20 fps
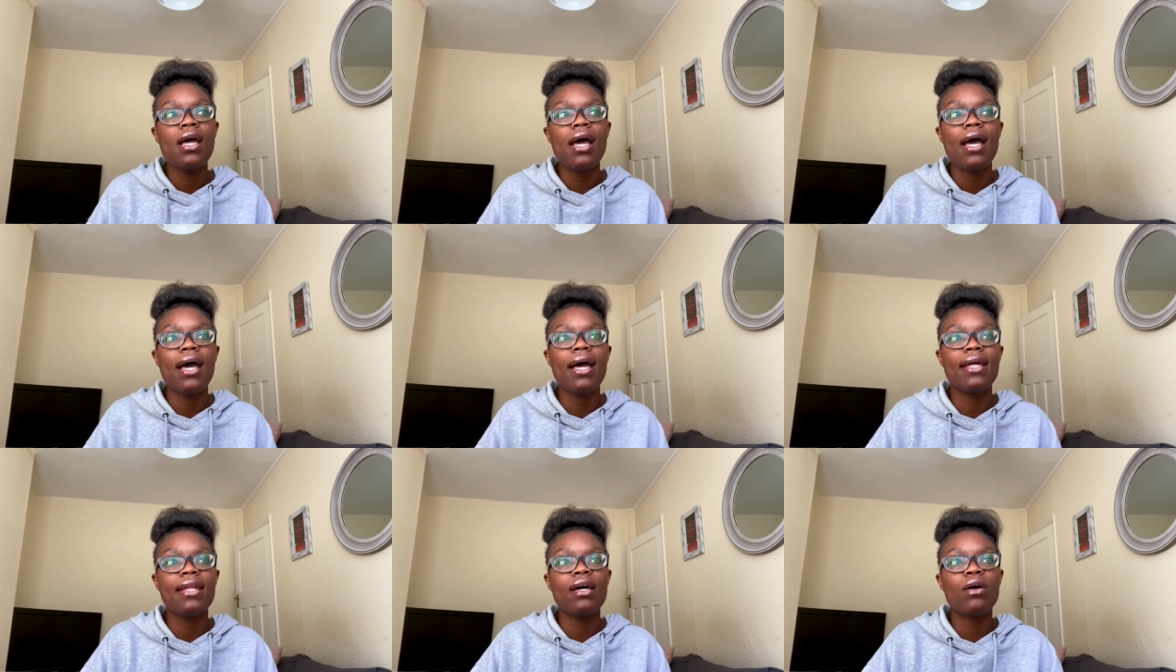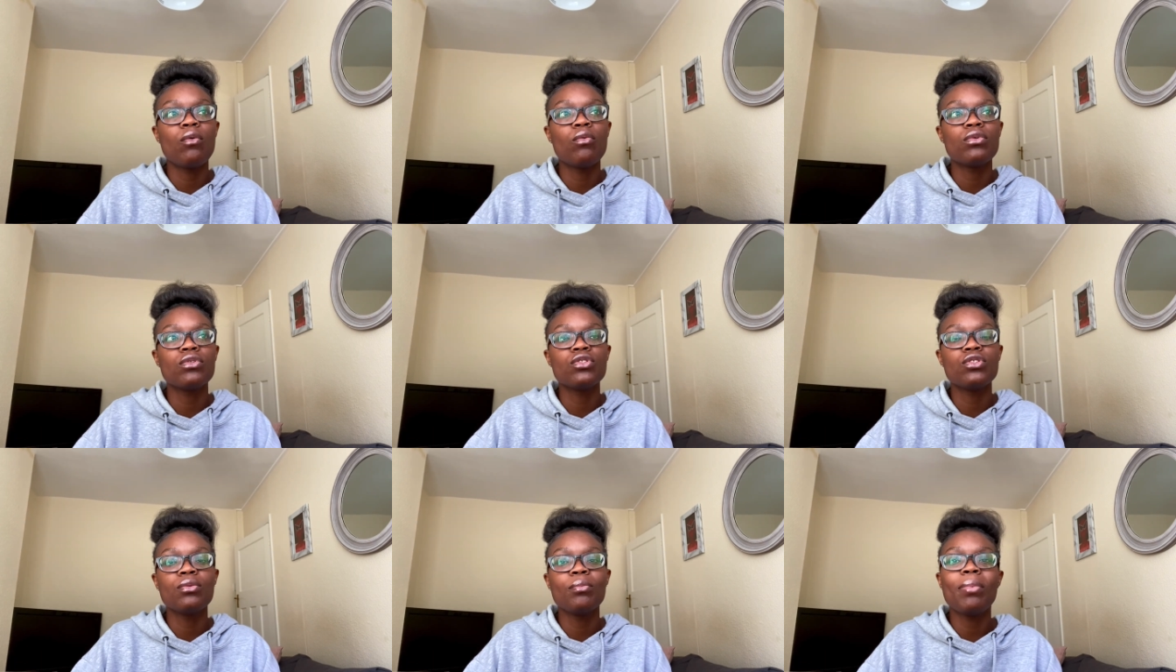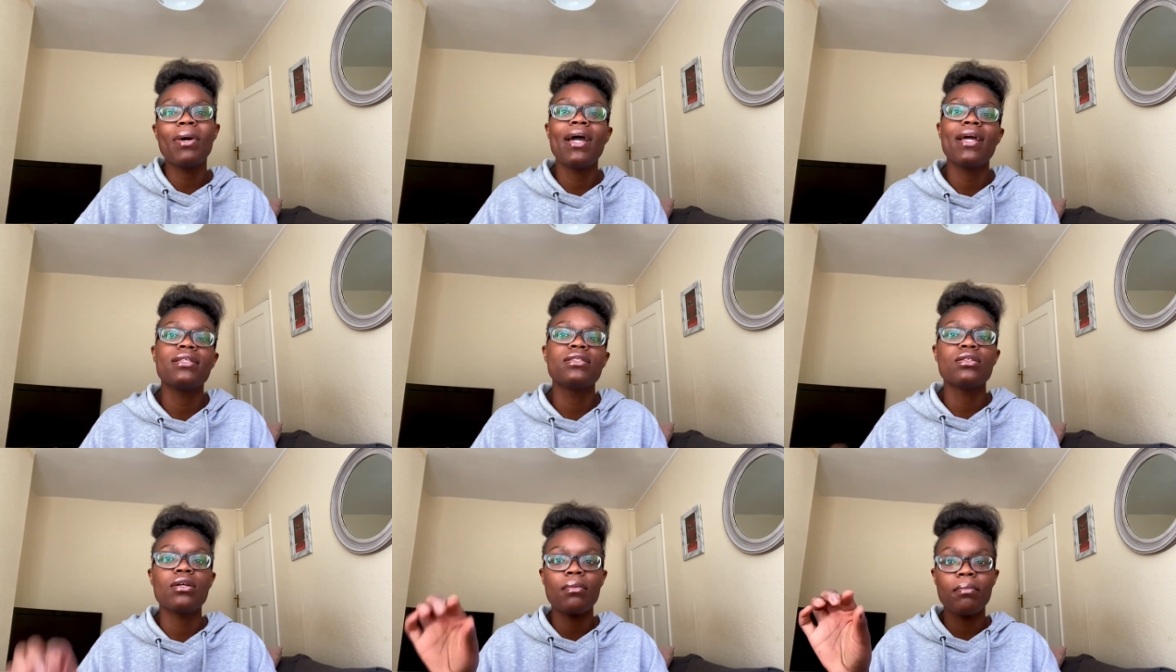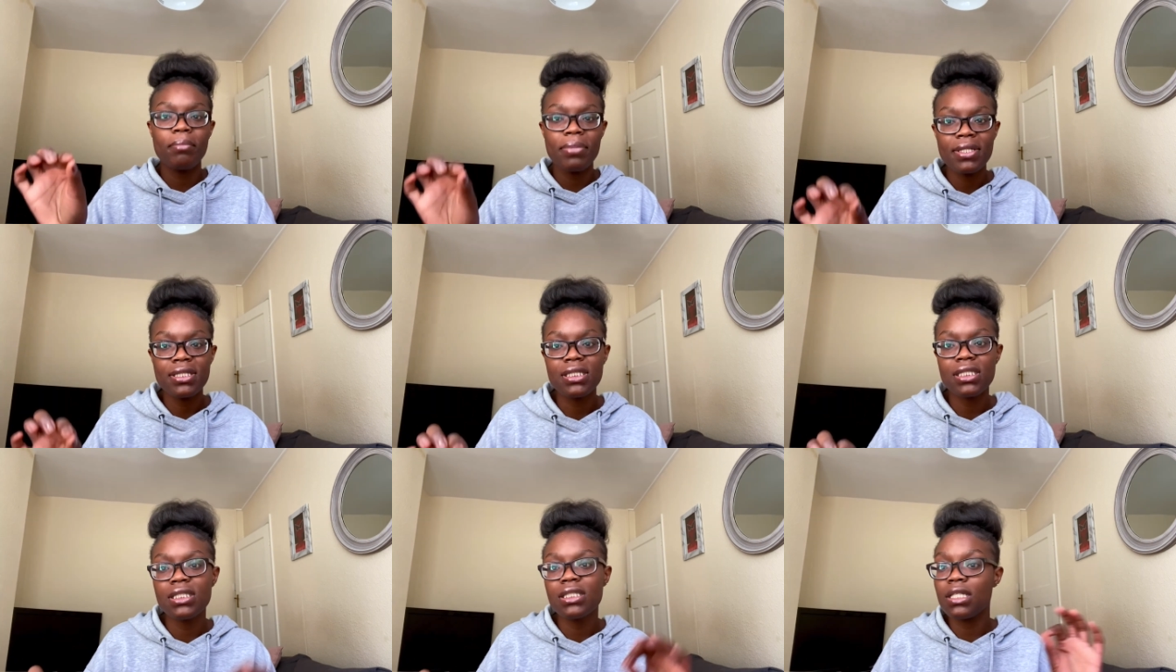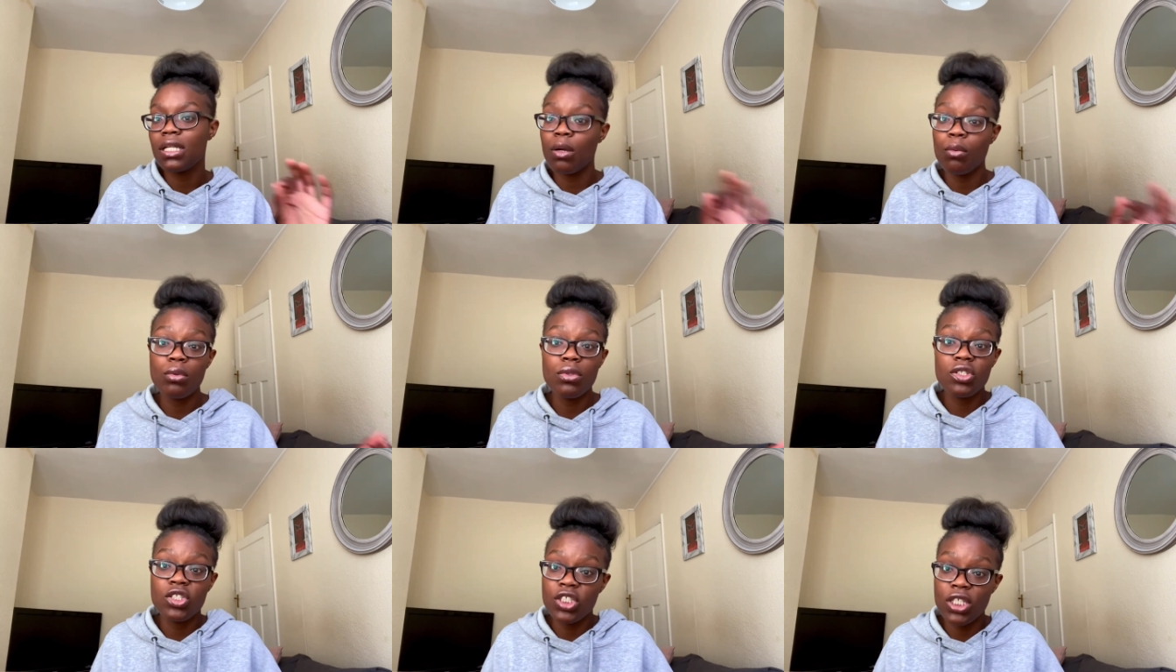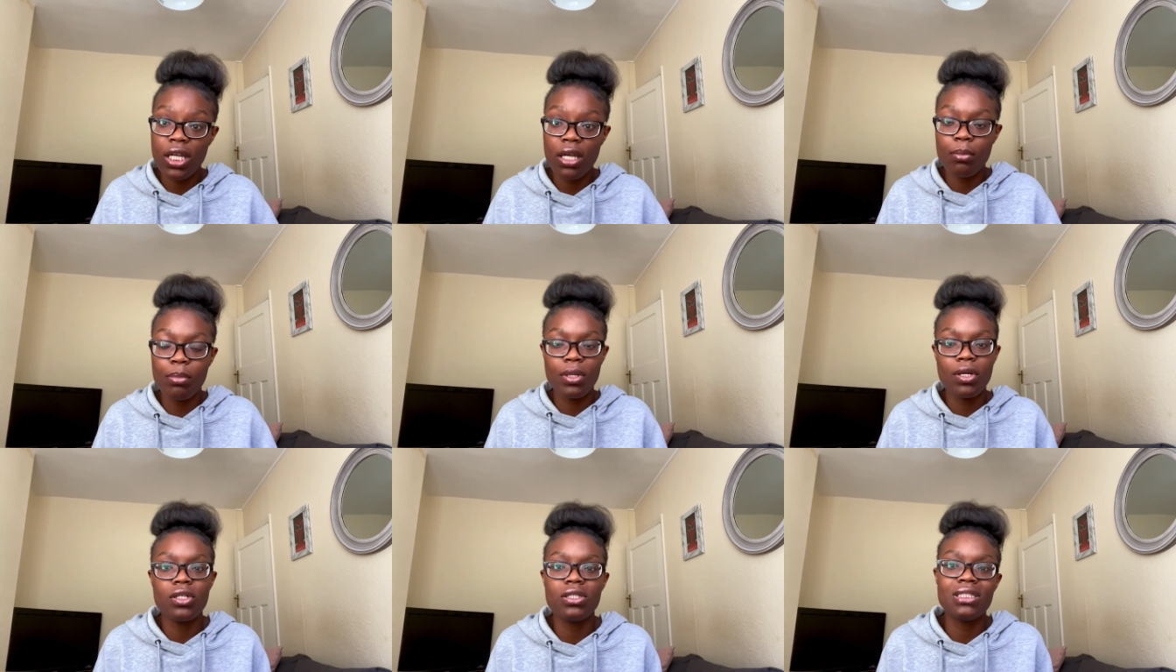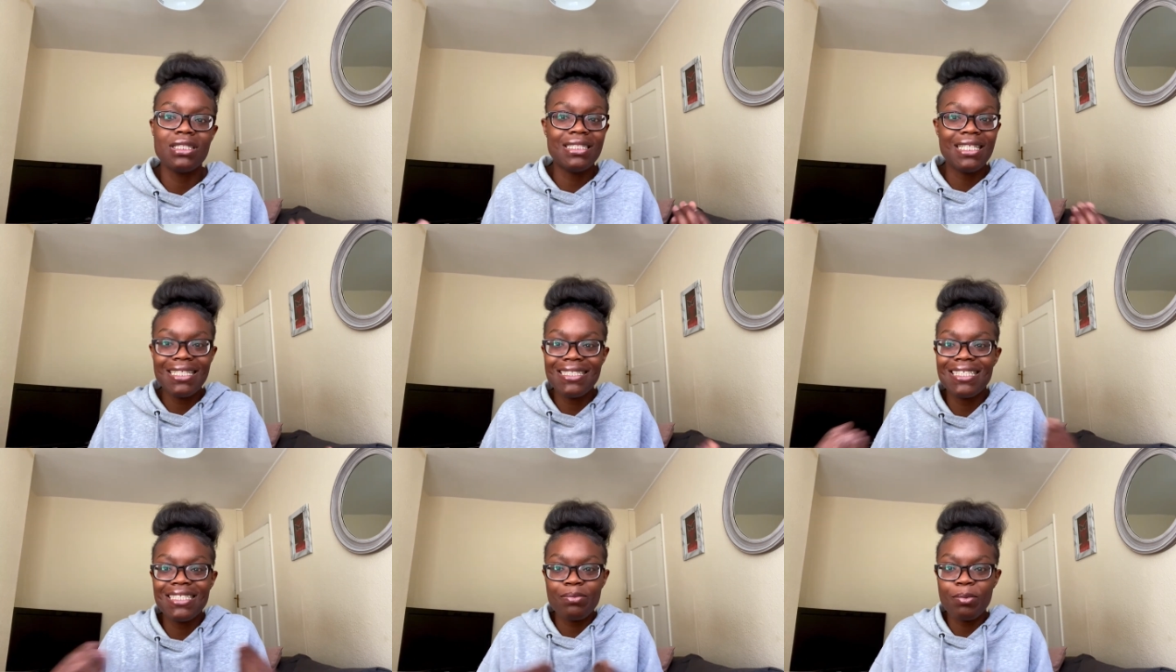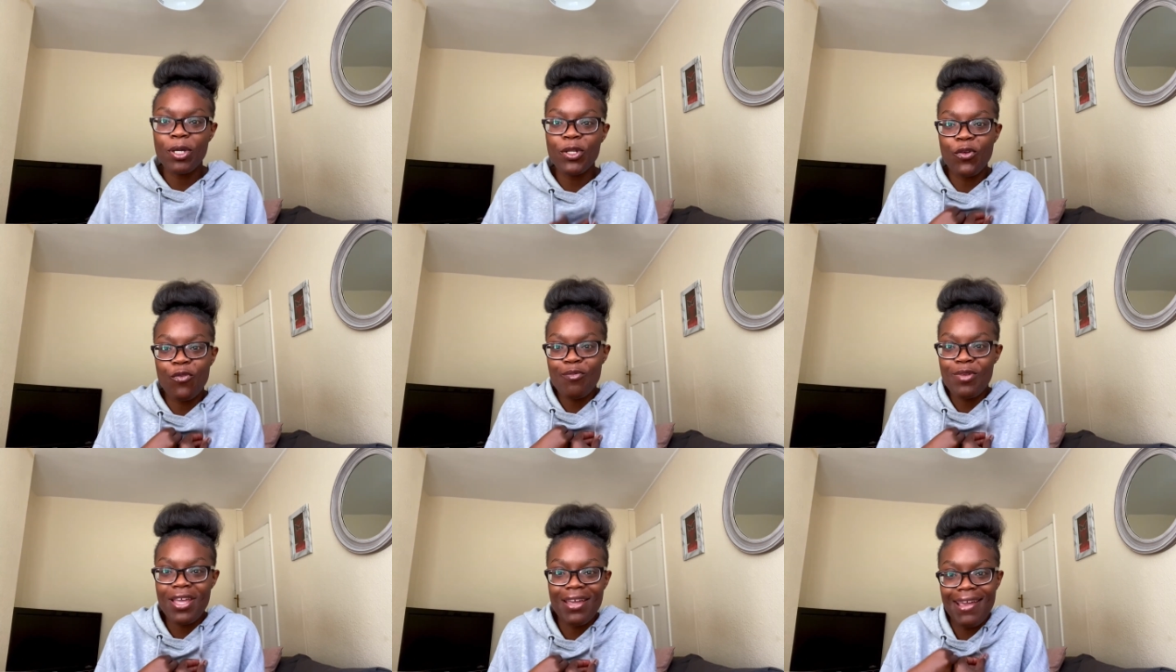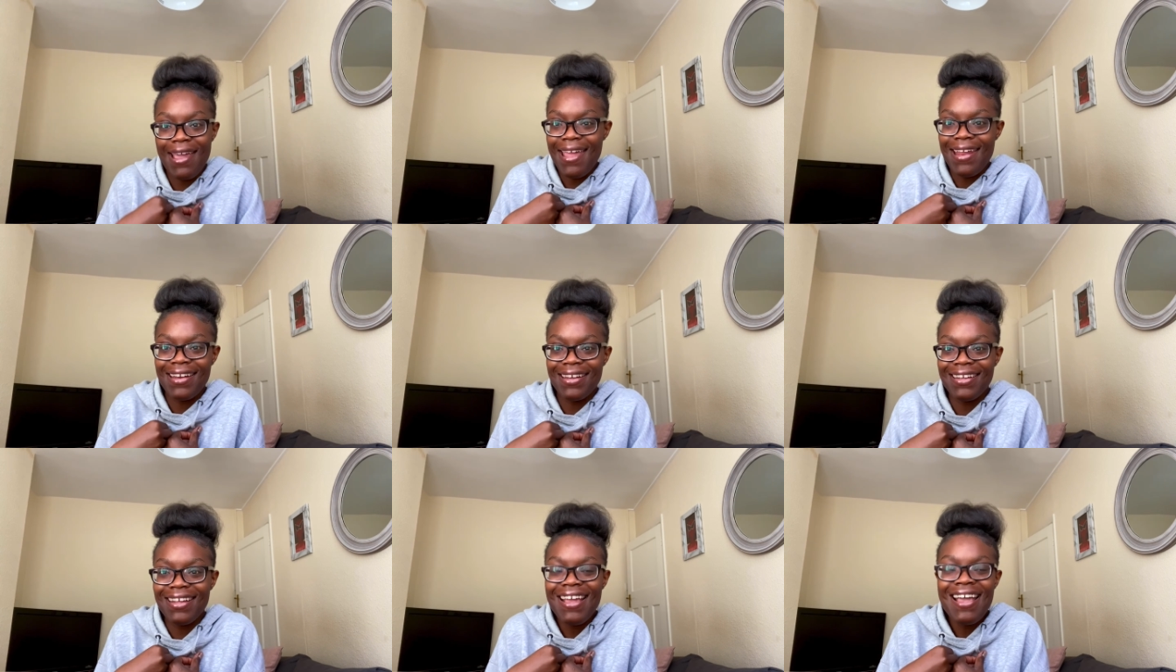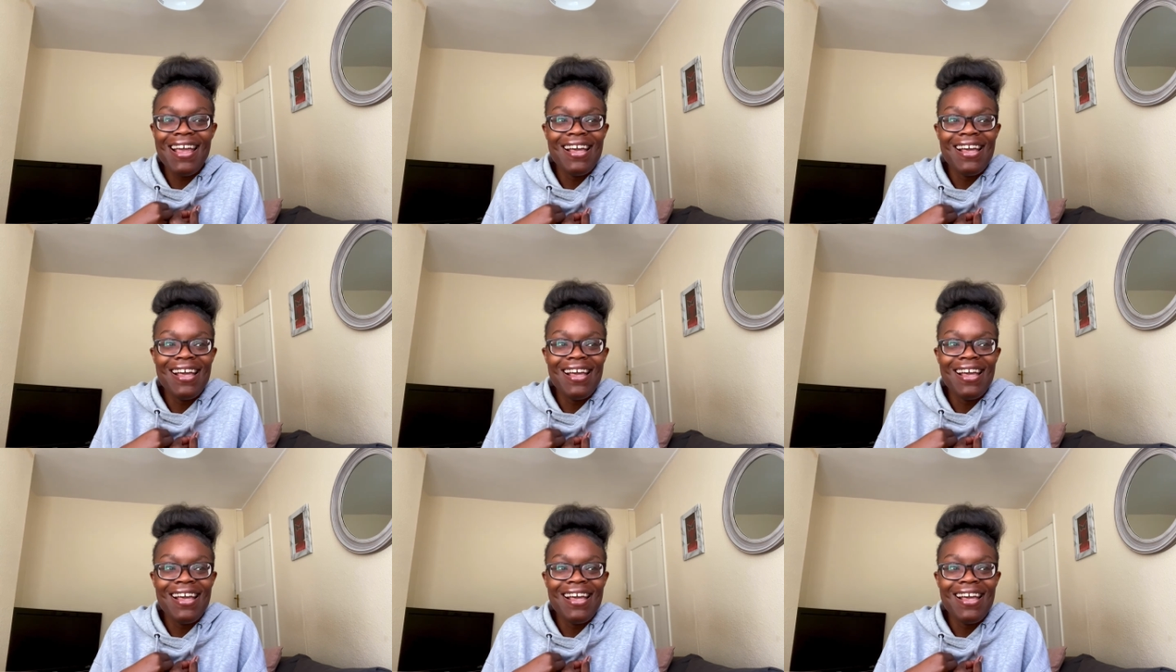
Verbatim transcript: and I want to buy some pieces, and I want to share, because this is part of me again.